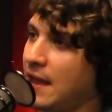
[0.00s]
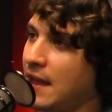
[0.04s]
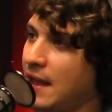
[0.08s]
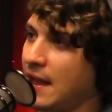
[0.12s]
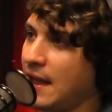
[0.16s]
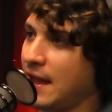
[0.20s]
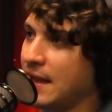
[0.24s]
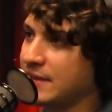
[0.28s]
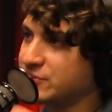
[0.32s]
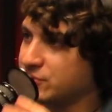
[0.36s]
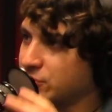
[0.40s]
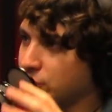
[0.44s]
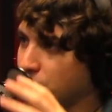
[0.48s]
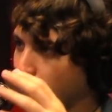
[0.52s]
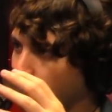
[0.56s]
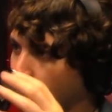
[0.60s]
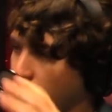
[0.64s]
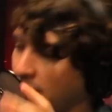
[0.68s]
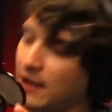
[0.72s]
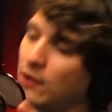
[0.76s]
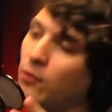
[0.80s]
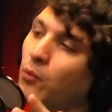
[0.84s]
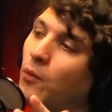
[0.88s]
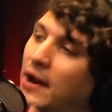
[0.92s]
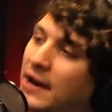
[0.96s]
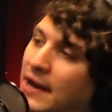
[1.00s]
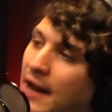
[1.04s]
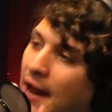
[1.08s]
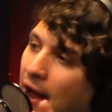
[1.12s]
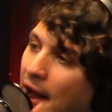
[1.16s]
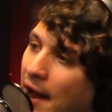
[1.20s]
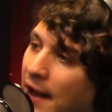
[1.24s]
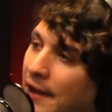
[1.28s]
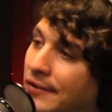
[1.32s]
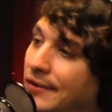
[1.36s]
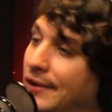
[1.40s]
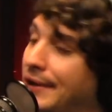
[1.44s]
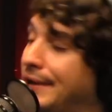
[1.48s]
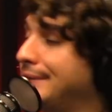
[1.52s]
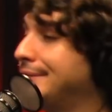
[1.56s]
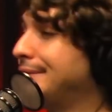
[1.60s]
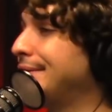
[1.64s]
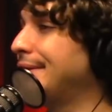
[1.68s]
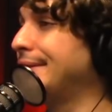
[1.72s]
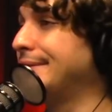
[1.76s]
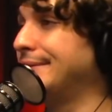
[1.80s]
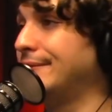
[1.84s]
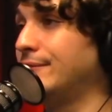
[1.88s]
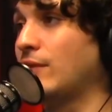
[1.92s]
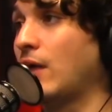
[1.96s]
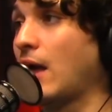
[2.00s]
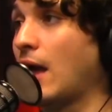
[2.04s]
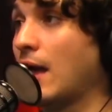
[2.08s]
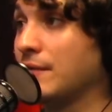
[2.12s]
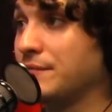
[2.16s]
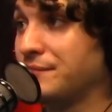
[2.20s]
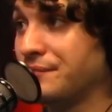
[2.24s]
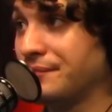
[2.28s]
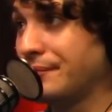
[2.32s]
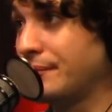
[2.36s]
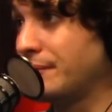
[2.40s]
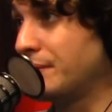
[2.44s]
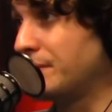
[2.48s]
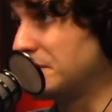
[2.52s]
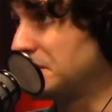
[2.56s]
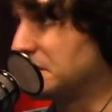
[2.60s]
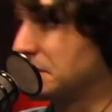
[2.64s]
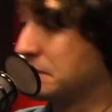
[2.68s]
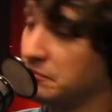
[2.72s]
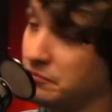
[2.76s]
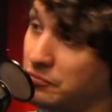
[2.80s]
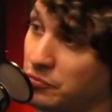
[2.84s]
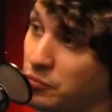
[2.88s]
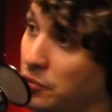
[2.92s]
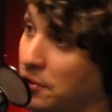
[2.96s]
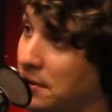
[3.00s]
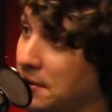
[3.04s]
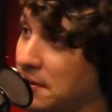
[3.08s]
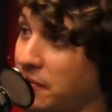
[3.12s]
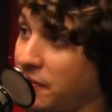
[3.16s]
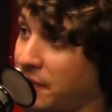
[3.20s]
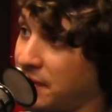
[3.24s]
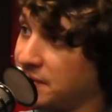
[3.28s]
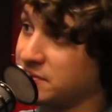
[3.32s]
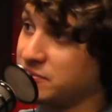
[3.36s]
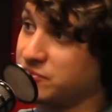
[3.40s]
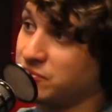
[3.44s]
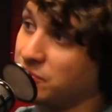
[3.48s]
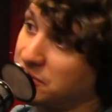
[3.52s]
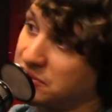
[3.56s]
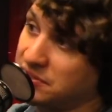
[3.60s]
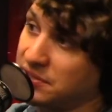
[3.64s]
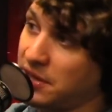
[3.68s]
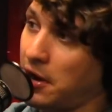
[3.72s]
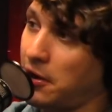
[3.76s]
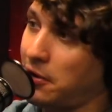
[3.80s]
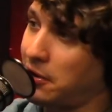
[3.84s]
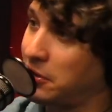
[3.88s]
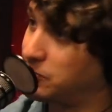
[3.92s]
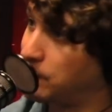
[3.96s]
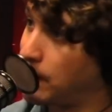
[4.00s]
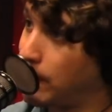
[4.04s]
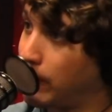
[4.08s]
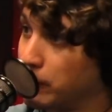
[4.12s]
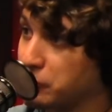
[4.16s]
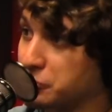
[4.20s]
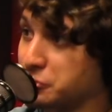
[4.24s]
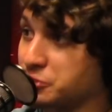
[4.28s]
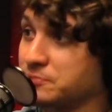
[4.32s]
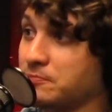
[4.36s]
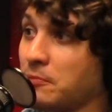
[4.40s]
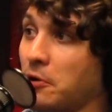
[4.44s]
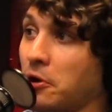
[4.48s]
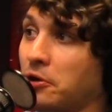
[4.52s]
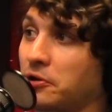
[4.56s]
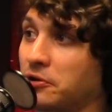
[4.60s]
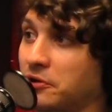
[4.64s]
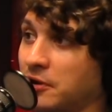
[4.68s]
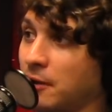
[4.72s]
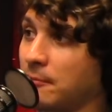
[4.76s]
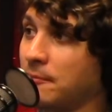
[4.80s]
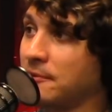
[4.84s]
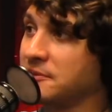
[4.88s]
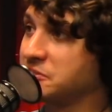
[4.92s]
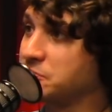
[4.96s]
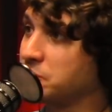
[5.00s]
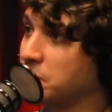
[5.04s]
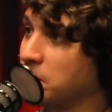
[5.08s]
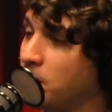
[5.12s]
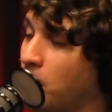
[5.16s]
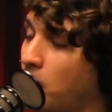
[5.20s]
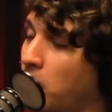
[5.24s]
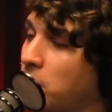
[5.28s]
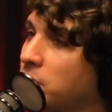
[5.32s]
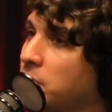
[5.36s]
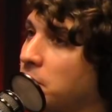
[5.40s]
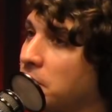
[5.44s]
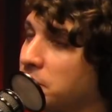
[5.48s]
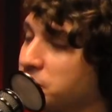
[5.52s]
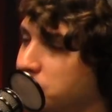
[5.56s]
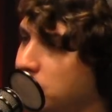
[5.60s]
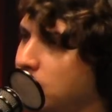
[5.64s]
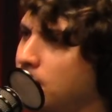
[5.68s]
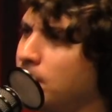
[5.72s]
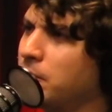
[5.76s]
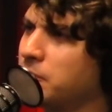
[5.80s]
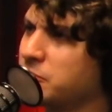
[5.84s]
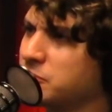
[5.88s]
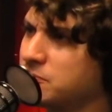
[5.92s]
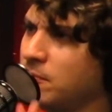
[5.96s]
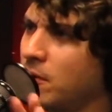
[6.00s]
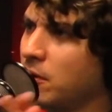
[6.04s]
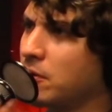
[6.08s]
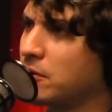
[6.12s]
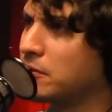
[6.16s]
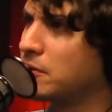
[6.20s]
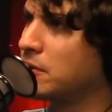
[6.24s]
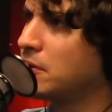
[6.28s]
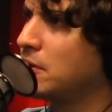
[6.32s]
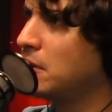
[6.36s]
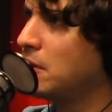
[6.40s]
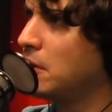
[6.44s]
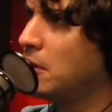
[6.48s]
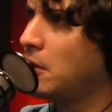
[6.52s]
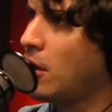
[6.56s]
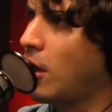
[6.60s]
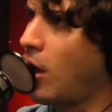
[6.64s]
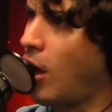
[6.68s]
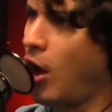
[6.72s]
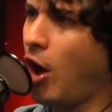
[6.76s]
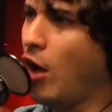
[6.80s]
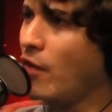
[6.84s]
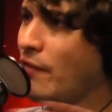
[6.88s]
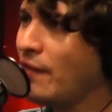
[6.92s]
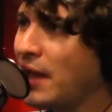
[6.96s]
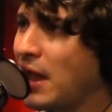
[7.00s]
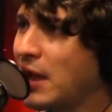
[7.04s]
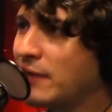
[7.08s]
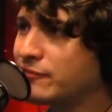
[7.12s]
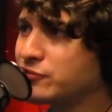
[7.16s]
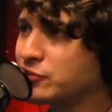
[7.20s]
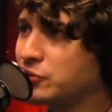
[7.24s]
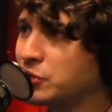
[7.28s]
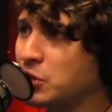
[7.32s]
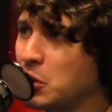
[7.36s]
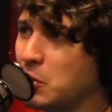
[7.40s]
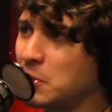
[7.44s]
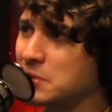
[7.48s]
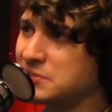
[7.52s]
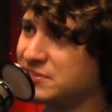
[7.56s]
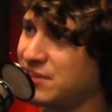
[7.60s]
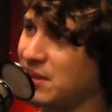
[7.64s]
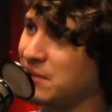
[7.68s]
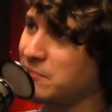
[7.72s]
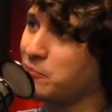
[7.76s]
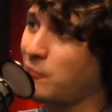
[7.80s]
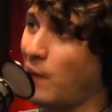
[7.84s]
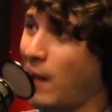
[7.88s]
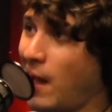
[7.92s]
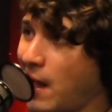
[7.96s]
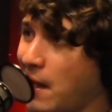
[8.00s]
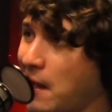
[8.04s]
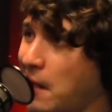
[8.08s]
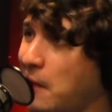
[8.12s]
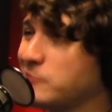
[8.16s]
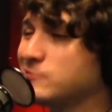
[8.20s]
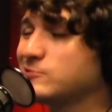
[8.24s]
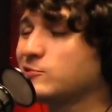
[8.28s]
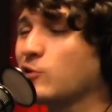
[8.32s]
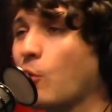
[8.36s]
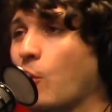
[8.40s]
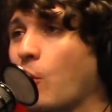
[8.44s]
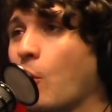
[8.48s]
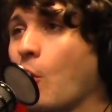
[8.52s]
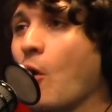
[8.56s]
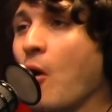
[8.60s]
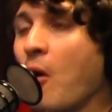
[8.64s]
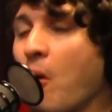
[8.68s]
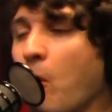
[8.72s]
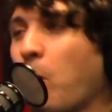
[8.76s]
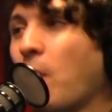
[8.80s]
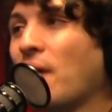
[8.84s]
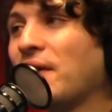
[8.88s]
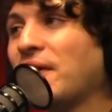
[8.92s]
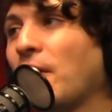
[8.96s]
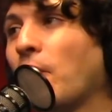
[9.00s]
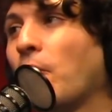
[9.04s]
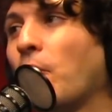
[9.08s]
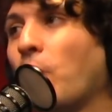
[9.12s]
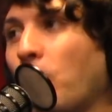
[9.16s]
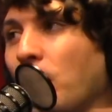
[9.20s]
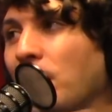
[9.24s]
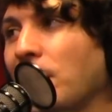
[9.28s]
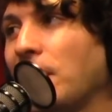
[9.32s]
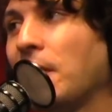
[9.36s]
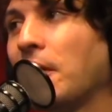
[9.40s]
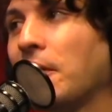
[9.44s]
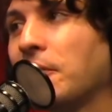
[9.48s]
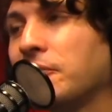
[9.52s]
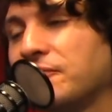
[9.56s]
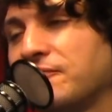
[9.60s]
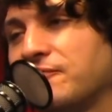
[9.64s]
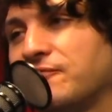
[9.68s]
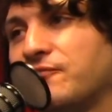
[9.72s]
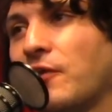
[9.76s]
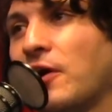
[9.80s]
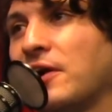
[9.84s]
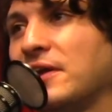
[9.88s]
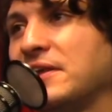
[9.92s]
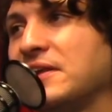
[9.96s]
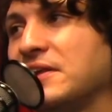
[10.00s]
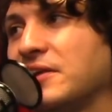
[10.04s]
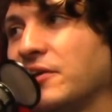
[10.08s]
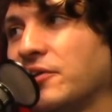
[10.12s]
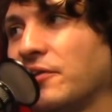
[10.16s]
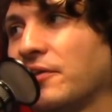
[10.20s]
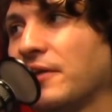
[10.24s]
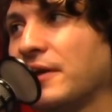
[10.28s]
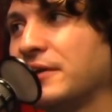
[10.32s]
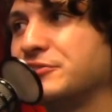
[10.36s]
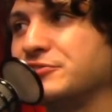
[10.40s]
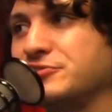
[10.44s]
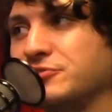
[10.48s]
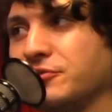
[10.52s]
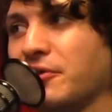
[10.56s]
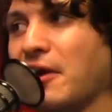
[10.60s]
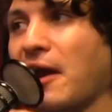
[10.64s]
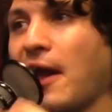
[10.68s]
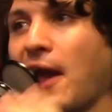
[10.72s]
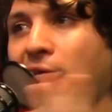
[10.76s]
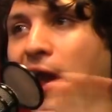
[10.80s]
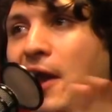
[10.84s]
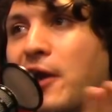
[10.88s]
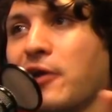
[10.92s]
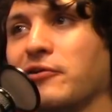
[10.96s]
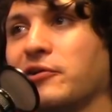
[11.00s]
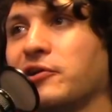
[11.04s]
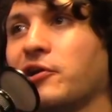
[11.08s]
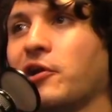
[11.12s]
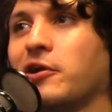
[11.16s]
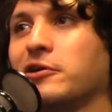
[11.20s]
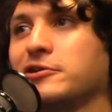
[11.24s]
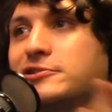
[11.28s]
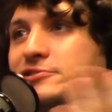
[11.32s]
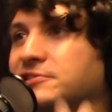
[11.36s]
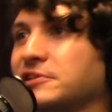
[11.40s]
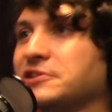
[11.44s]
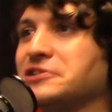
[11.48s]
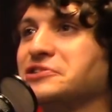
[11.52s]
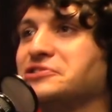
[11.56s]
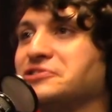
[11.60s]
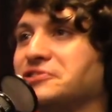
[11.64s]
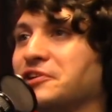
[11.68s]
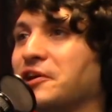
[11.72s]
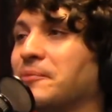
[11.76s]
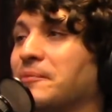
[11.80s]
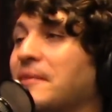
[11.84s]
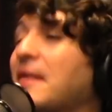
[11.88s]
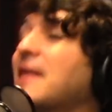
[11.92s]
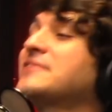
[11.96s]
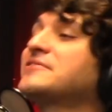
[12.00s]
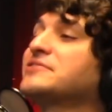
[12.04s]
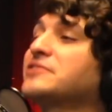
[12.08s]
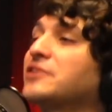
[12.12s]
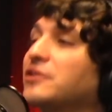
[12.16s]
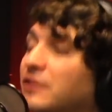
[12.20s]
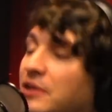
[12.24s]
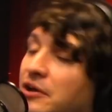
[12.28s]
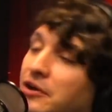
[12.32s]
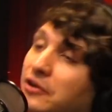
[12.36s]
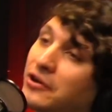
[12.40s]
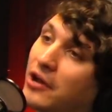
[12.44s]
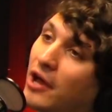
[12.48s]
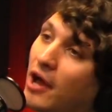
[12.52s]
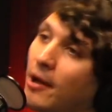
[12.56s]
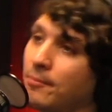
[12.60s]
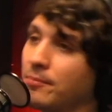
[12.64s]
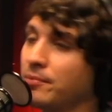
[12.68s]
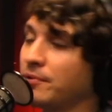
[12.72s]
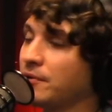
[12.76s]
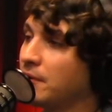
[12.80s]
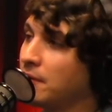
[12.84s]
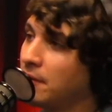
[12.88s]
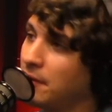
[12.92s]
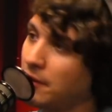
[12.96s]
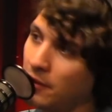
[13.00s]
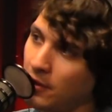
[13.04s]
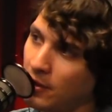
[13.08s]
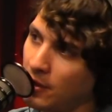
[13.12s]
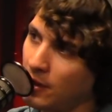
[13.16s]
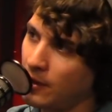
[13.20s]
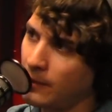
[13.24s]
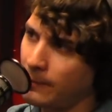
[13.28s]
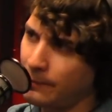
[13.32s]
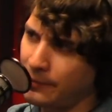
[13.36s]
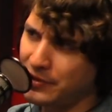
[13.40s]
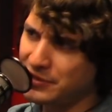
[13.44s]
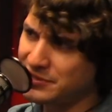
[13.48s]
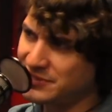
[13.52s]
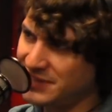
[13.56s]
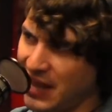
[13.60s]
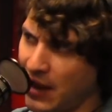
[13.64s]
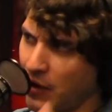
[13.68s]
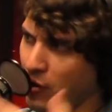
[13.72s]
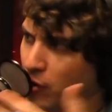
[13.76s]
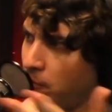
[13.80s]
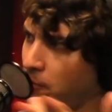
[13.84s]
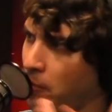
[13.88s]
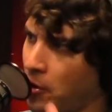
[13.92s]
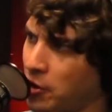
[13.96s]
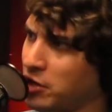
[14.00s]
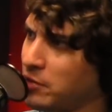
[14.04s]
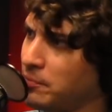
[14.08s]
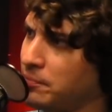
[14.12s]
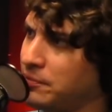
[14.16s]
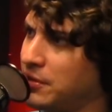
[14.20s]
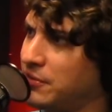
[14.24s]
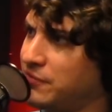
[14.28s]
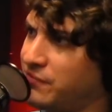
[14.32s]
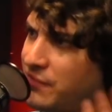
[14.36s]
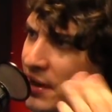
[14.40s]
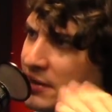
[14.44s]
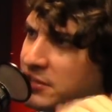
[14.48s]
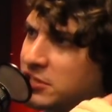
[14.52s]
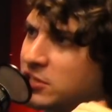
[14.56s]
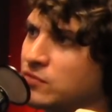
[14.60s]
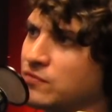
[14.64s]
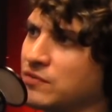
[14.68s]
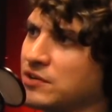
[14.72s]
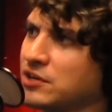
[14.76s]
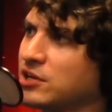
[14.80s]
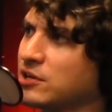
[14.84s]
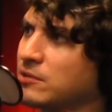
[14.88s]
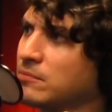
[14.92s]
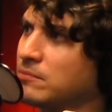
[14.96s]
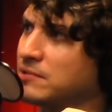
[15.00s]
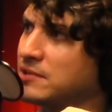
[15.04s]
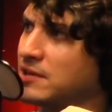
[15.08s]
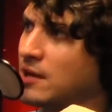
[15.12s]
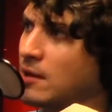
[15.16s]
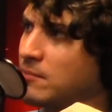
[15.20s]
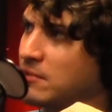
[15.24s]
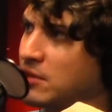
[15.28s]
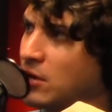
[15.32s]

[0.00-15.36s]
it's a great way to highlight, and it's one of the things that's really scary is people are smart. You're not messing with morons. People are smart. All they have to do is think, "Wow, was a what a weird, funny glitch or error in our system." That's cleared up. Uh-huh. But you see how remarkably effective it could be. I mean,